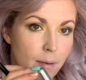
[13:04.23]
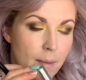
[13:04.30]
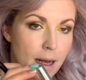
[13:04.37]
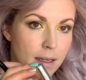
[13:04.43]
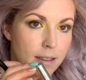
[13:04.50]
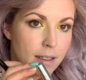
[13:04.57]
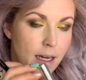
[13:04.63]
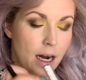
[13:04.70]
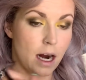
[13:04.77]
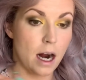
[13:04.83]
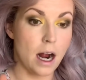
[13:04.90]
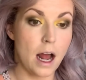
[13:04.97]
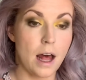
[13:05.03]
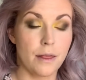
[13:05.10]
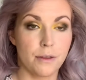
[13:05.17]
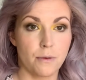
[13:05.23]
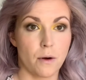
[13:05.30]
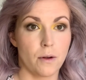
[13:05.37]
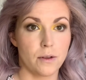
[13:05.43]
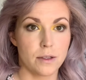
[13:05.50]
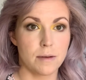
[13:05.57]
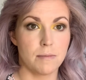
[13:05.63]
mascara and throw
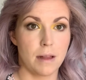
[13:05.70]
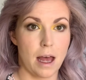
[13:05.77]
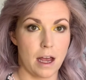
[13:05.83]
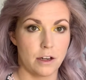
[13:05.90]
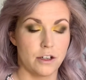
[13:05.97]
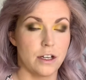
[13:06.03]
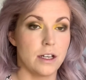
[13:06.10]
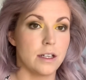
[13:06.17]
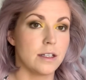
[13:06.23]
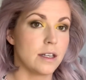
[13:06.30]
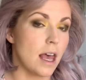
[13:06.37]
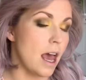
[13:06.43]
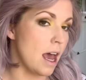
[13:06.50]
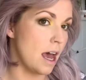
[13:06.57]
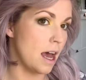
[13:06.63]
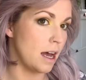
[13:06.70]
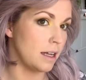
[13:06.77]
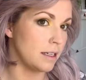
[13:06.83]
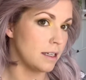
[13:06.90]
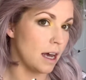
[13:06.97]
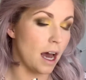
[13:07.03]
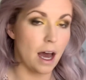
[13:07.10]
on some lashes,
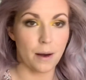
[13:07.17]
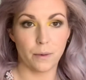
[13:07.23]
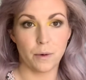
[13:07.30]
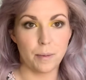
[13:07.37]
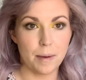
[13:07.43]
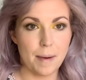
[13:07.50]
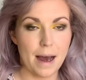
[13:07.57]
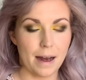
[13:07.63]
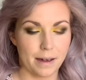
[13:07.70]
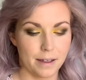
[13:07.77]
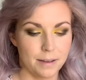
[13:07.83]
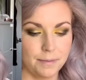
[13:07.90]
and I will be back.